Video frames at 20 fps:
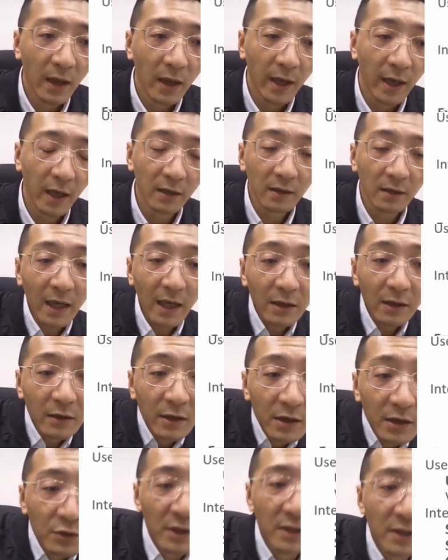And another
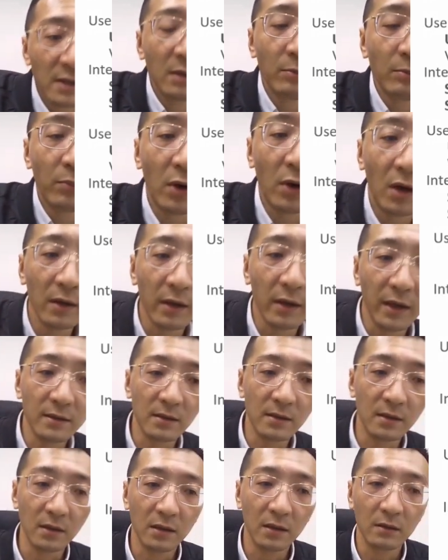interesting part
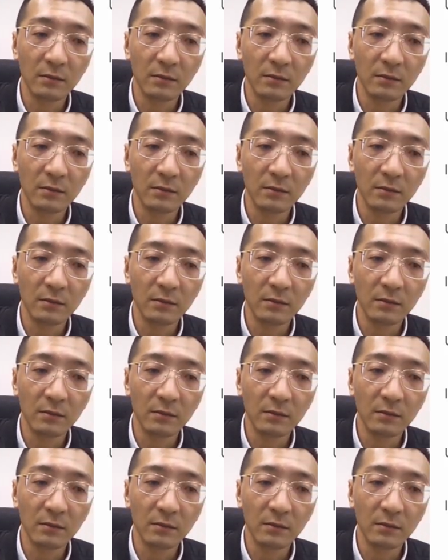is